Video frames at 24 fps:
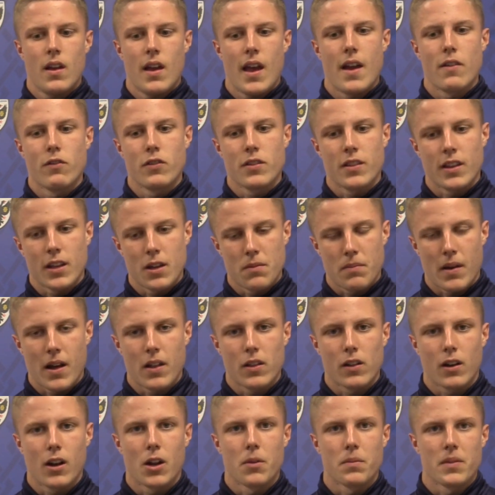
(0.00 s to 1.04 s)
everything
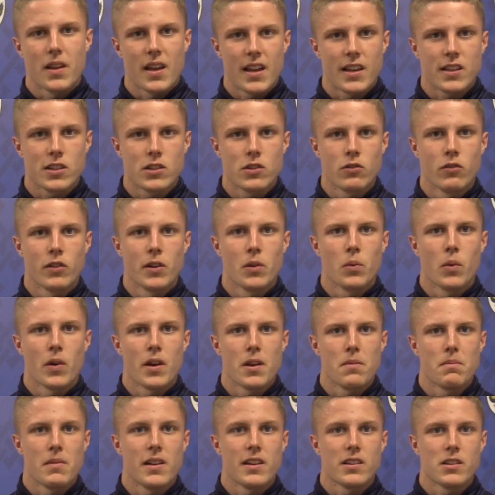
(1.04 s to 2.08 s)
about the club, the history, what
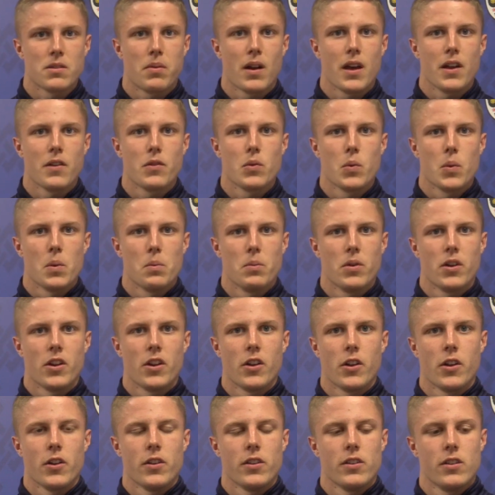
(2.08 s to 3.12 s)
it means to play for
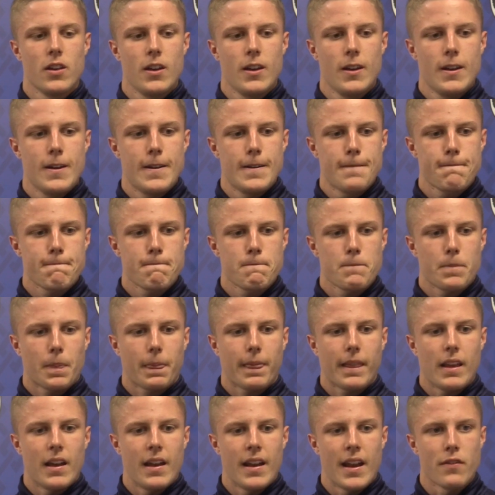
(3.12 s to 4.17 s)
Wimbledon,
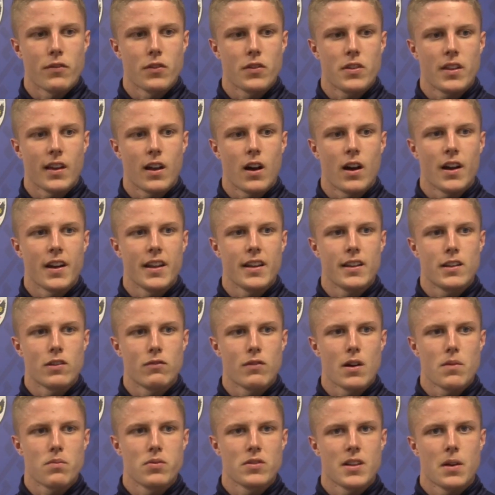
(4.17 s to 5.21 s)
and everything I need to
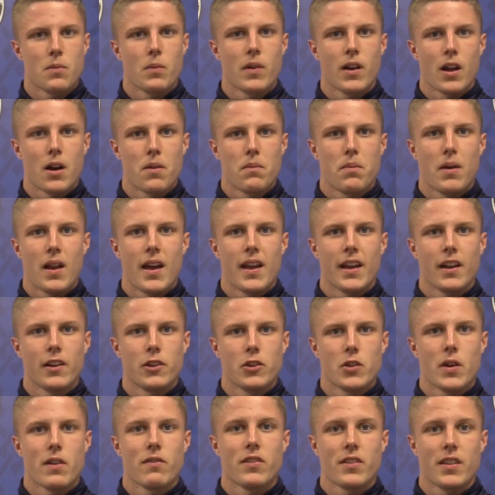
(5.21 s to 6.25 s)
represent when I'm playing,
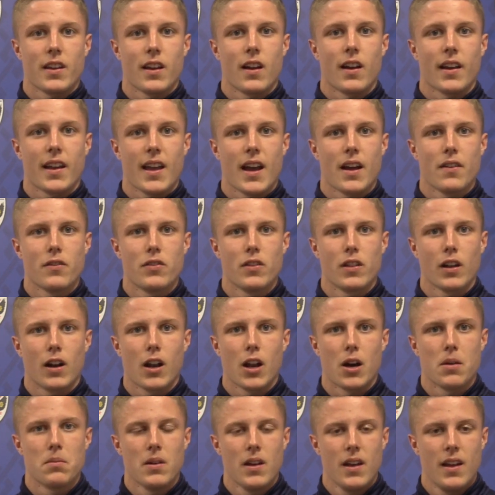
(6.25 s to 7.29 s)
and do everything I can for the
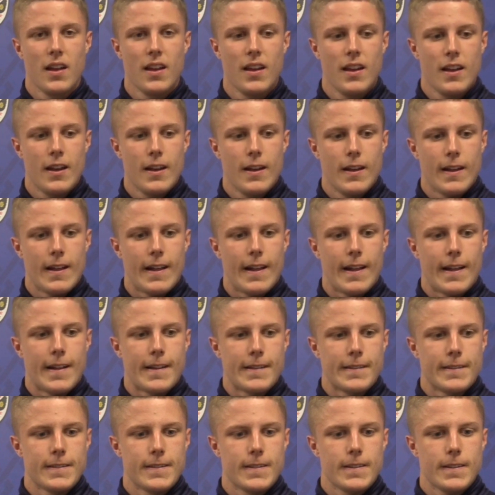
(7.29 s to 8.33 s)
club.
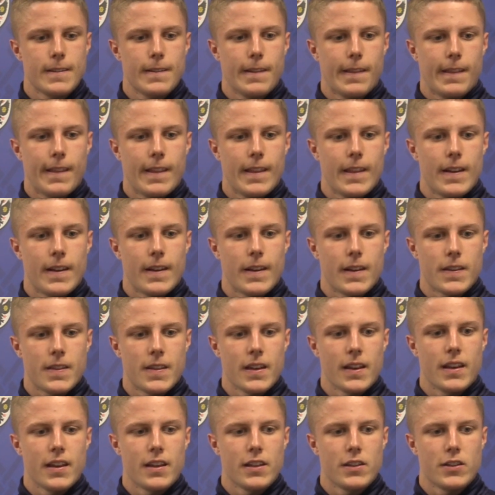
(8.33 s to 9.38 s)
And I
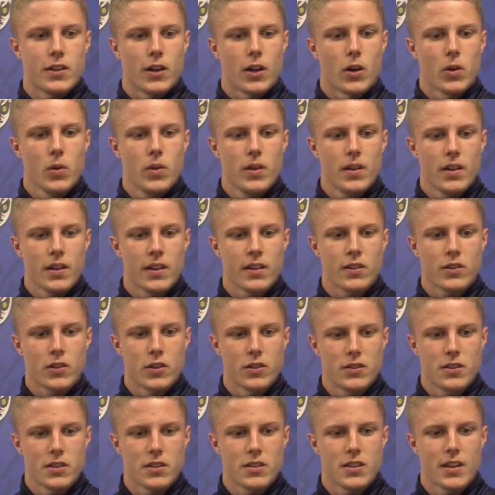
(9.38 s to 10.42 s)
think it's
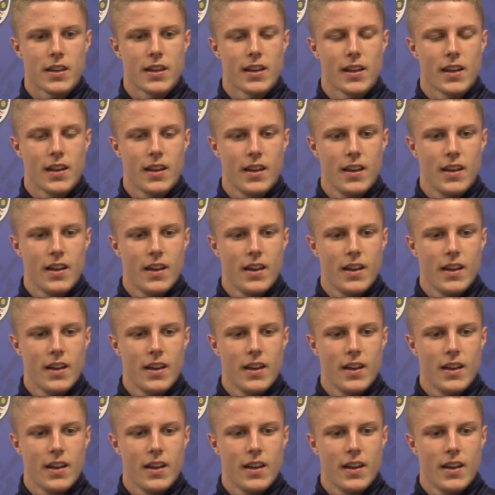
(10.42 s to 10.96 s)
good to see.